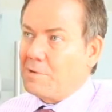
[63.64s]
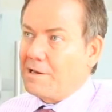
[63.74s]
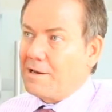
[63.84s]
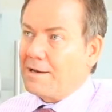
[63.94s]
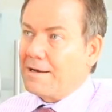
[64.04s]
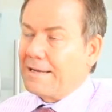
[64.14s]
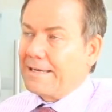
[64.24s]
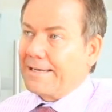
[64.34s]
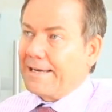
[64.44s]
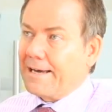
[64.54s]
million
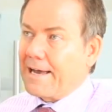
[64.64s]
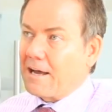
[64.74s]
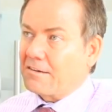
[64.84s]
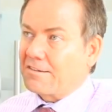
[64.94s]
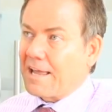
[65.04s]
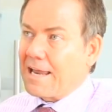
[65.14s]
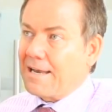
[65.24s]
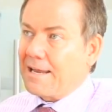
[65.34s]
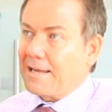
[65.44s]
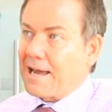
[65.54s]

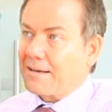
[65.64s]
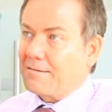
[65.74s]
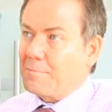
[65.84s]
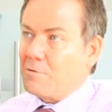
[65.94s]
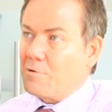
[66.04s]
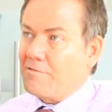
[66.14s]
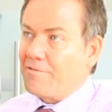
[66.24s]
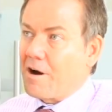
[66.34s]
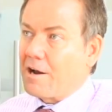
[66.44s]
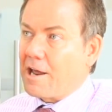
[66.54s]
outstanding had to be
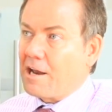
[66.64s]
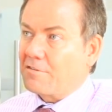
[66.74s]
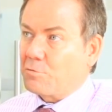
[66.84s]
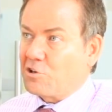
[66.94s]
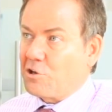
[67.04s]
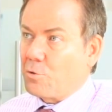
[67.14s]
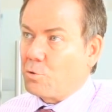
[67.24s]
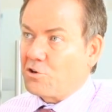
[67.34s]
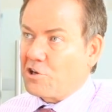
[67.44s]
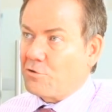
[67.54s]
refinanced, or she
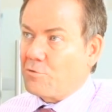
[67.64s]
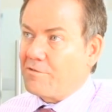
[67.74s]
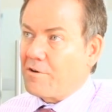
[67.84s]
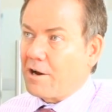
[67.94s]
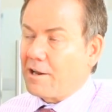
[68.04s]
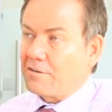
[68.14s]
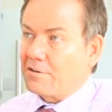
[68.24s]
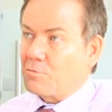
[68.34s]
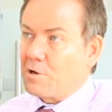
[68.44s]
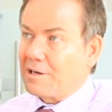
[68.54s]
thought she could refinance it
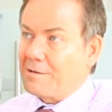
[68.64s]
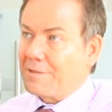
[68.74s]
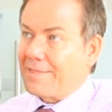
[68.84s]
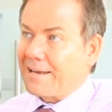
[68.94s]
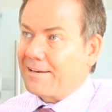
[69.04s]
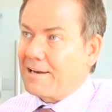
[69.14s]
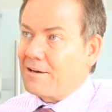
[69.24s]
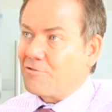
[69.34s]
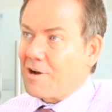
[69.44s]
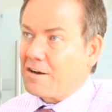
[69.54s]
quickly, but that
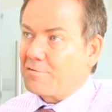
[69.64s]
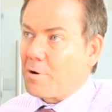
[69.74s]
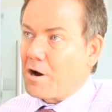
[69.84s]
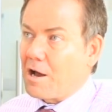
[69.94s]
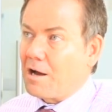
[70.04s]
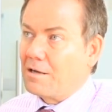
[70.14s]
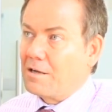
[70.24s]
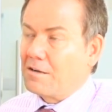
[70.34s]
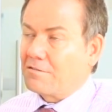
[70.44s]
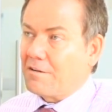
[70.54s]
didn't transpire.
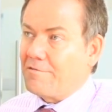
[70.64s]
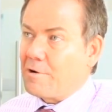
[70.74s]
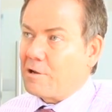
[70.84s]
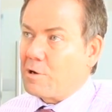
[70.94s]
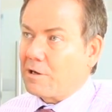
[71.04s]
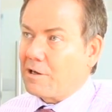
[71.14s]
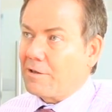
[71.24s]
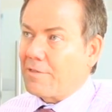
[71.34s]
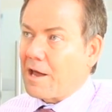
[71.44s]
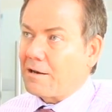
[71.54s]
So very quickly
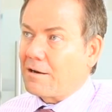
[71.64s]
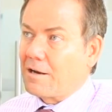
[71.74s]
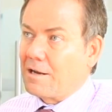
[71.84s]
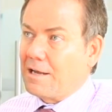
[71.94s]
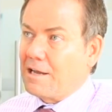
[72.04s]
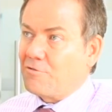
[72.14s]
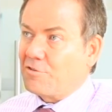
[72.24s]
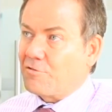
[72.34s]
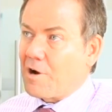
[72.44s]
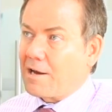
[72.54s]
at that
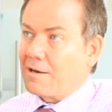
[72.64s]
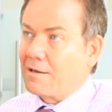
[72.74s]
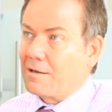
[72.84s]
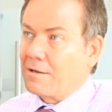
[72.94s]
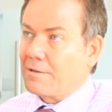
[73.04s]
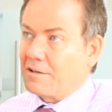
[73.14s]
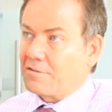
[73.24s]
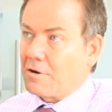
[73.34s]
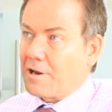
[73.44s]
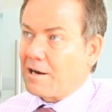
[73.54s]
interest rate, things
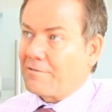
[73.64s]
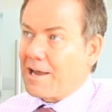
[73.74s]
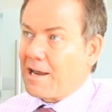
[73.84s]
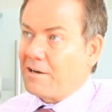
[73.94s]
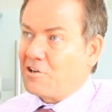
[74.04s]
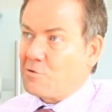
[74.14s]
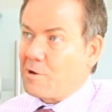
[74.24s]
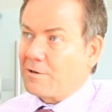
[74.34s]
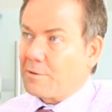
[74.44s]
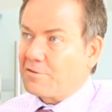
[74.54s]
got out of hand and she
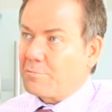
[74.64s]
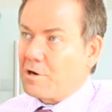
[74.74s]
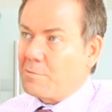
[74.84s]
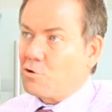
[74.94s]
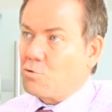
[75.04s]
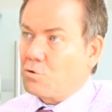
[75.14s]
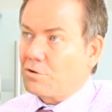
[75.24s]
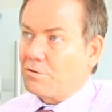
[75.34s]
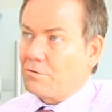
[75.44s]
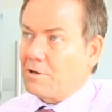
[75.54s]
went to the Supreme
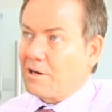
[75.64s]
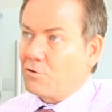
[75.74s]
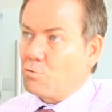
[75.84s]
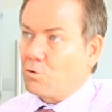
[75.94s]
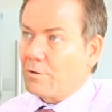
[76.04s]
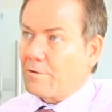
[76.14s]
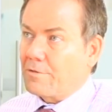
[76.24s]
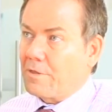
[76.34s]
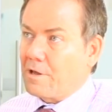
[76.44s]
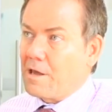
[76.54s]
Court to get an order that
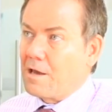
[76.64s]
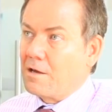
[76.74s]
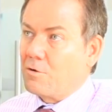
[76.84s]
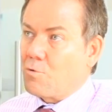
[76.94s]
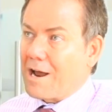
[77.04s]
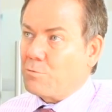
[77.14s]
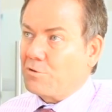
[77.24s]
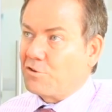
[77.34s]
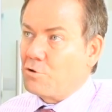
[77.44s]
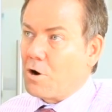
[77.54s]
the rate was
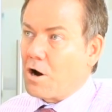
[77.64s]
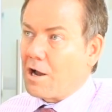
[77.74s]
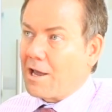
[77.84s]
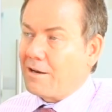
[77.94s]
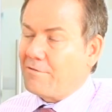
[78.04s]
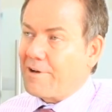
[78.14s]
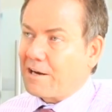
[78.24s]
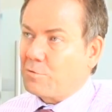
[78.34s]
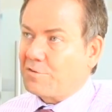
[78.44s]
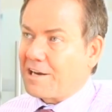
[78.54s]
too high and in fact was